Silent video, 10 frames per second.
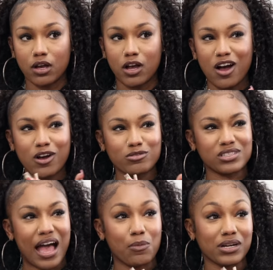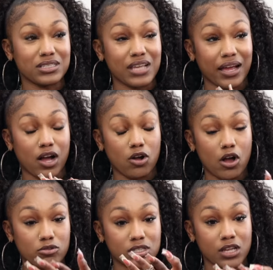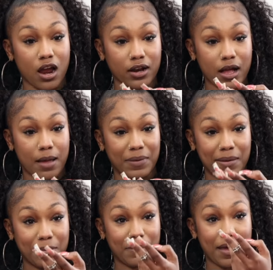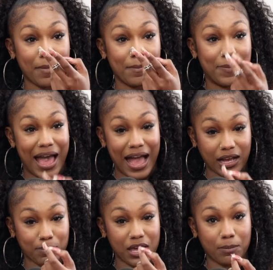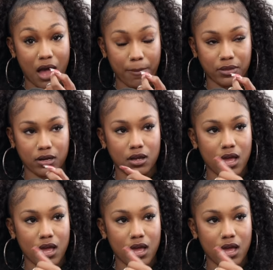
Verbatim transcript: go go. I want to say go go start coming back, being popular.